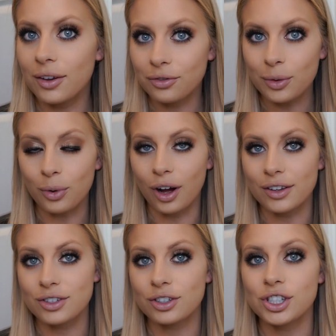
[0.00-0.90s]
And for
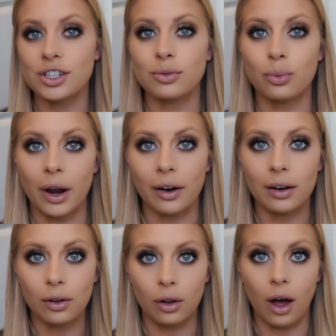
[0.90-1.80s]
bronzer, she's
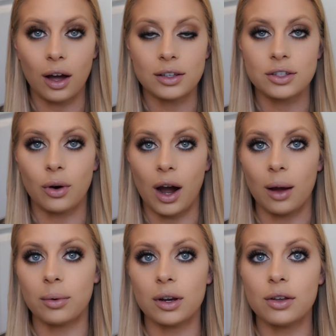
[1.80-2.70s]
wearing a lot, so
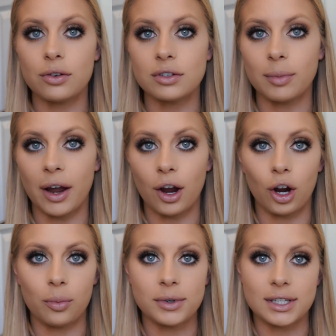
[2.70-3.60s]
I'm going to use my
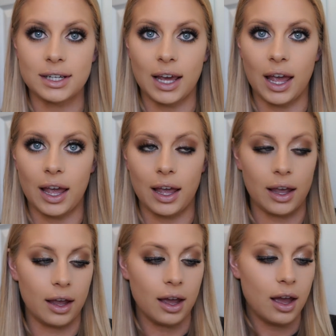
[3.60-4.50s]
Urban
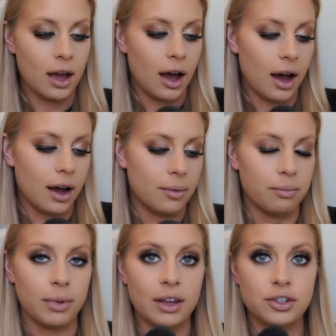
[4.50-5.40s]
Decay
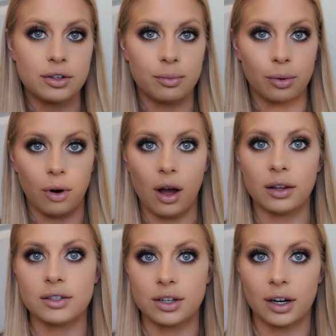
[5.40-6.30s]
Beached
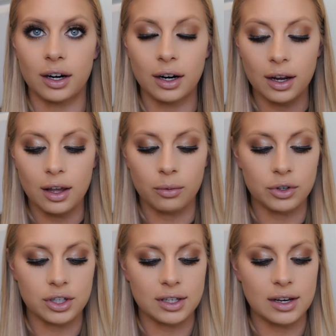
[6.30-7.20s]
Bronzer,
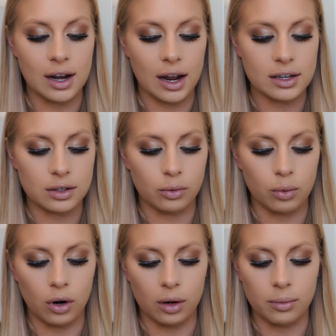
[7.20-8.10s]
which is a nice
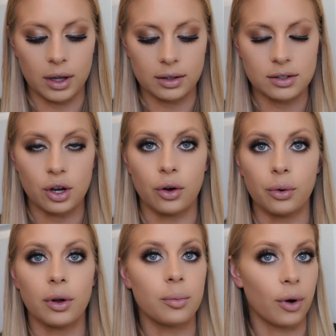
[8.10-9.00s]
warm
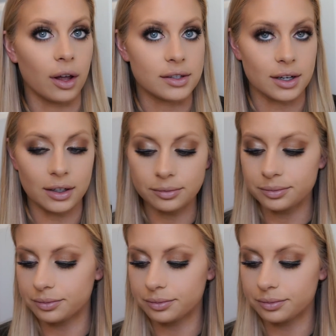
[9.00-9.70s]
tone bronzer.